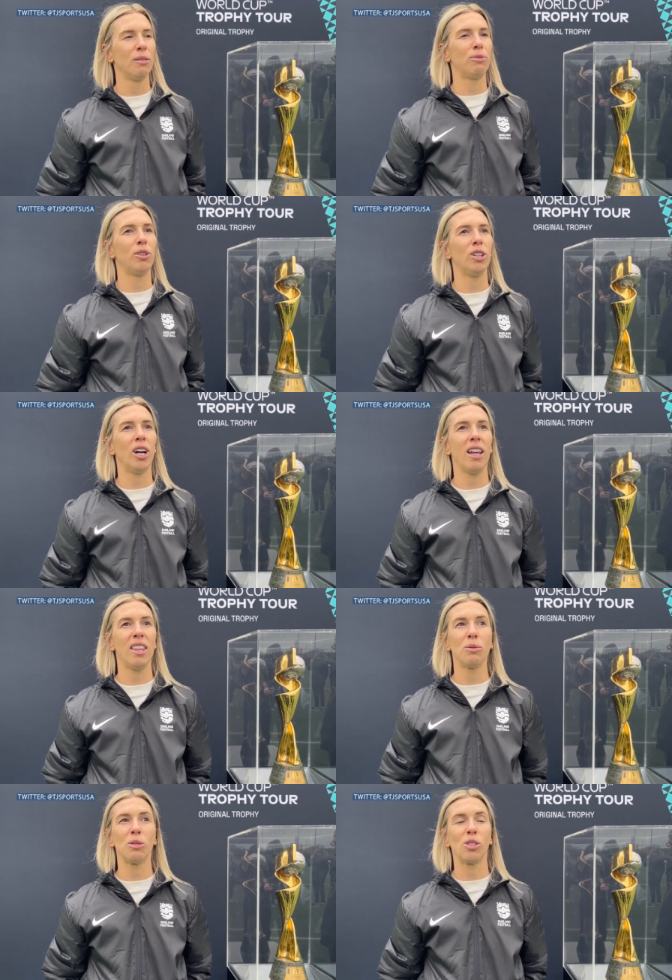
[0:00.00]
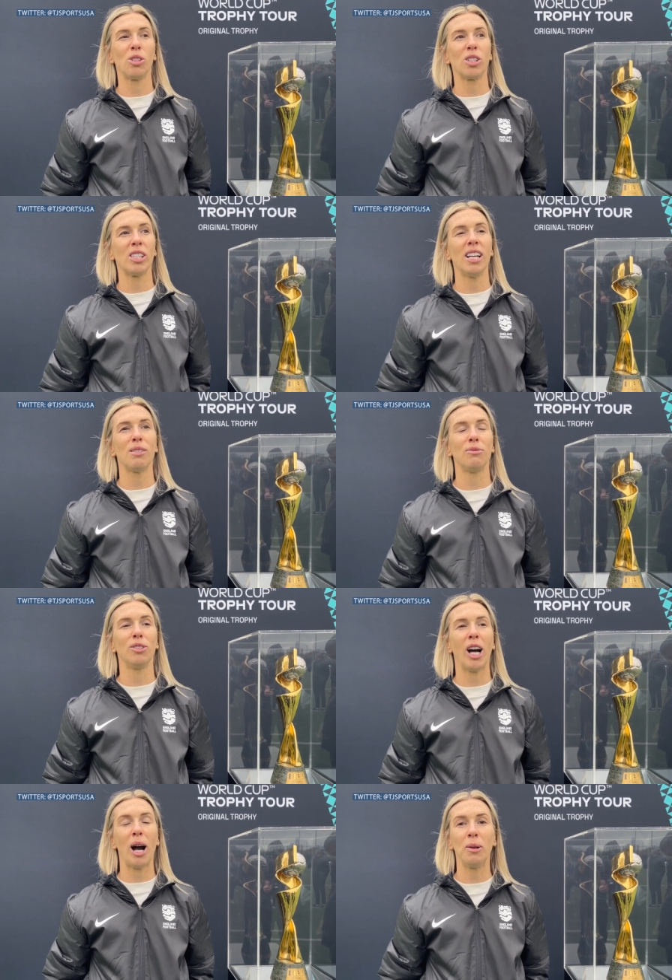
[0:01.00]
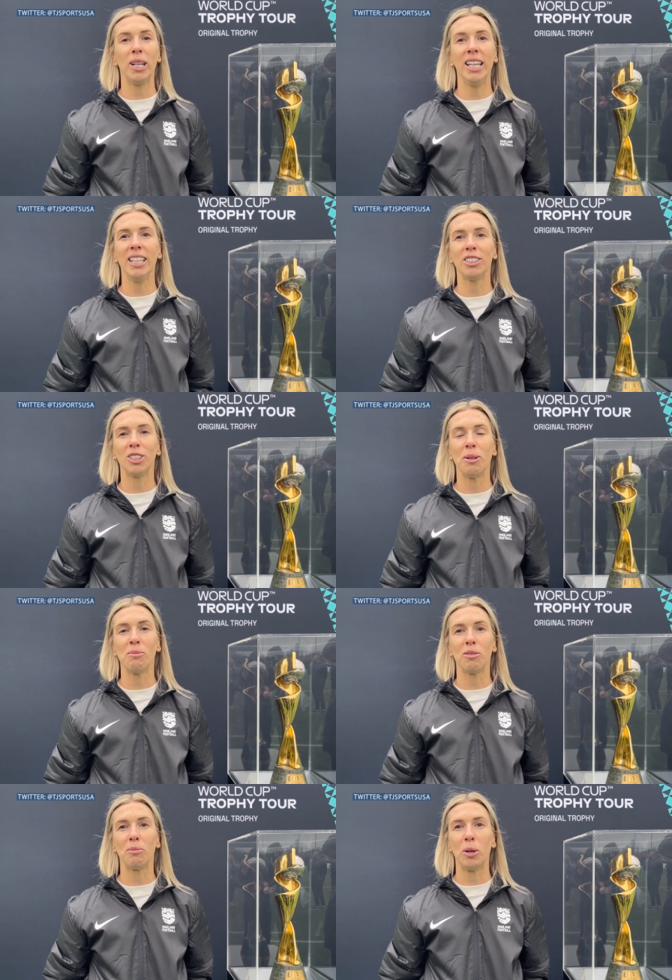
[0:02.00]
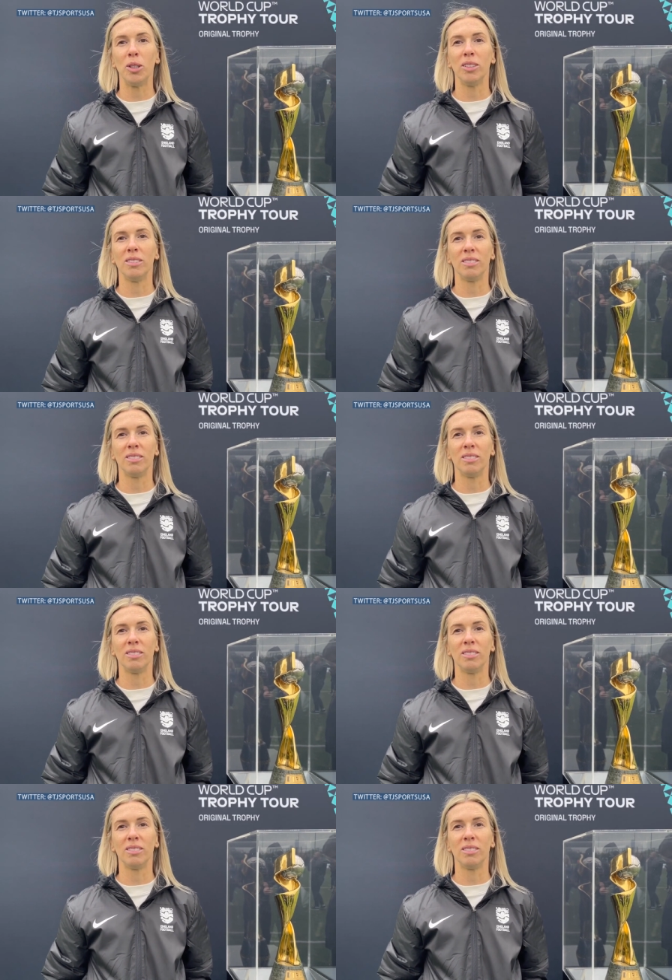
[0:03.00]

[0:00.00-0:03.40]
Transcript: for I think it was a success for our league in terms of putting